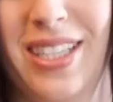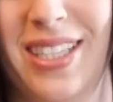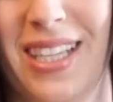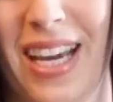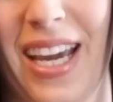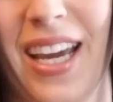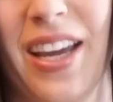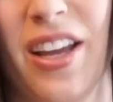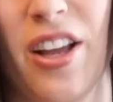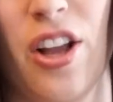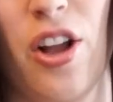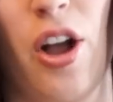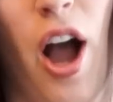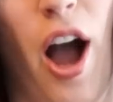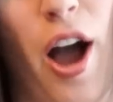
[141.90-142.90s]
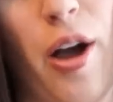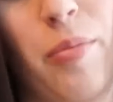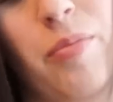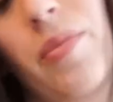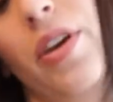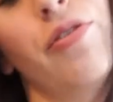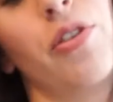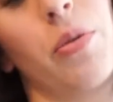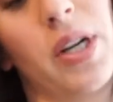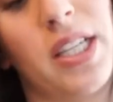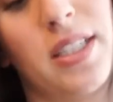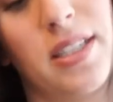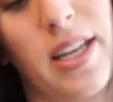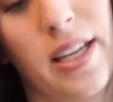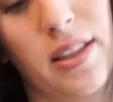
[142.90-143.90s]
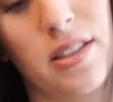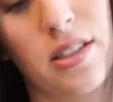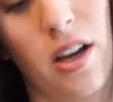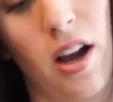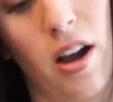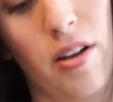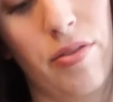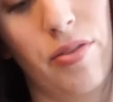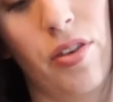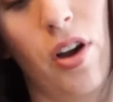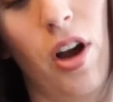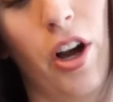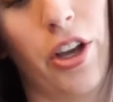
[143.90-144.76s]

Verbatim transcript: see. Um, if you wanted to take this off,